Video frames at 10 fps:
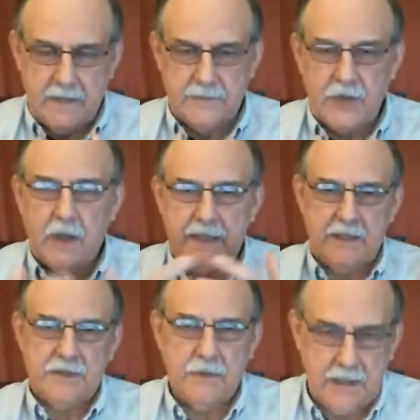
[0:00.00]

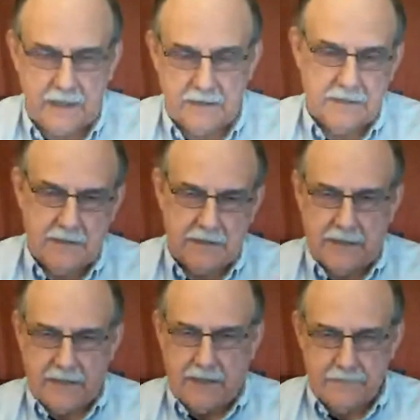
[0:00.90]
talking to that.
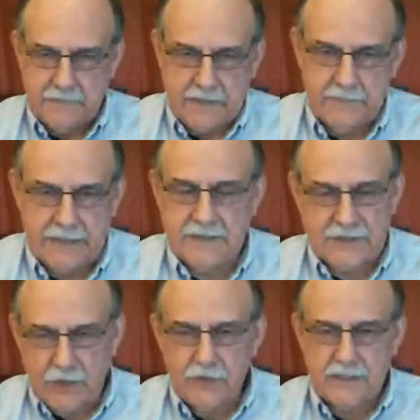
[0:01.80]
I'm not
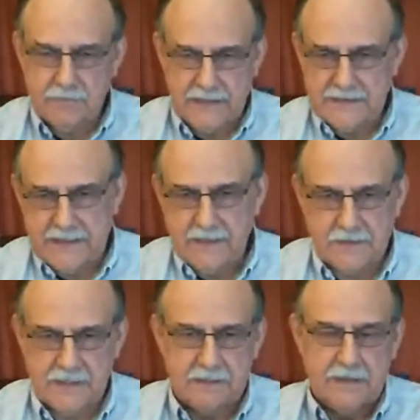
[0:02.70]
insulting
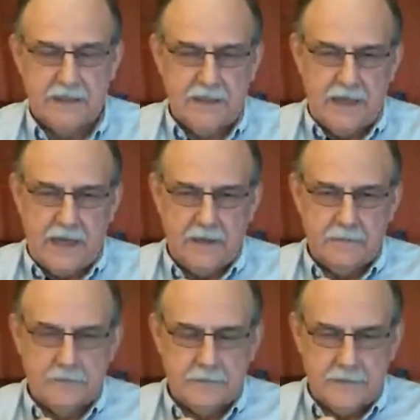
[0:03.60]
maintainers.
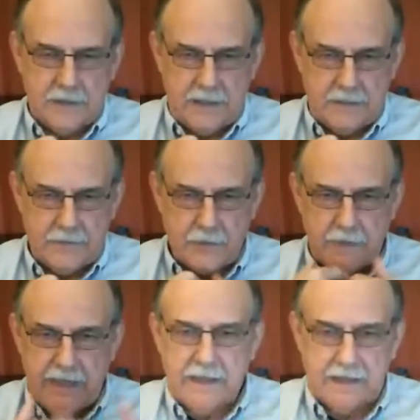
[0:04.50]
I'm
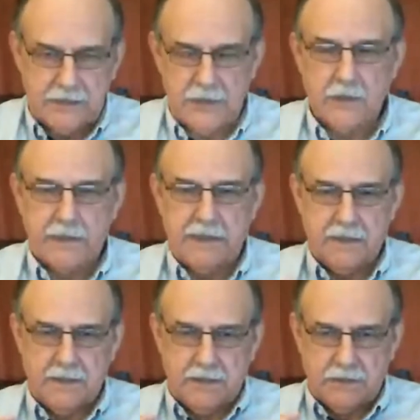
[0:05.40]
creating a drawing
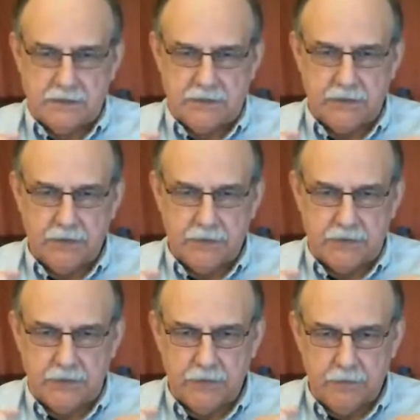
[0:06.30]

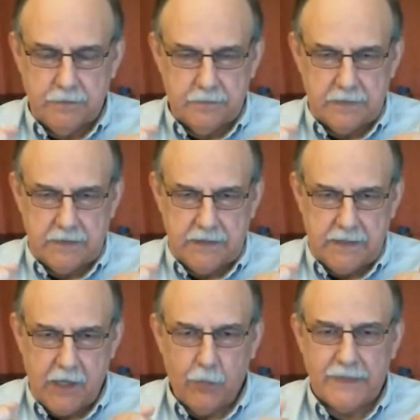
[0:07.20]
to
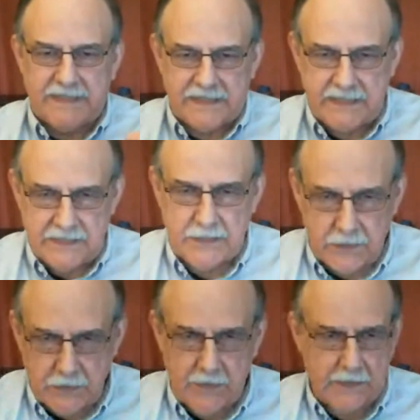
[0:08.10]
help a
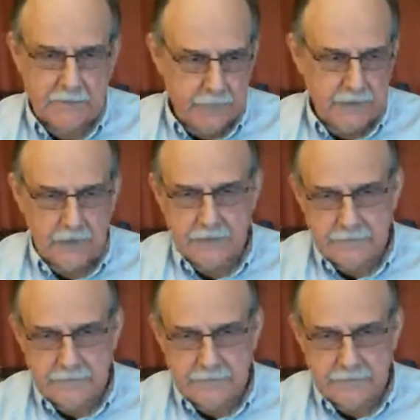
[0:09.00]
6-year-old how to build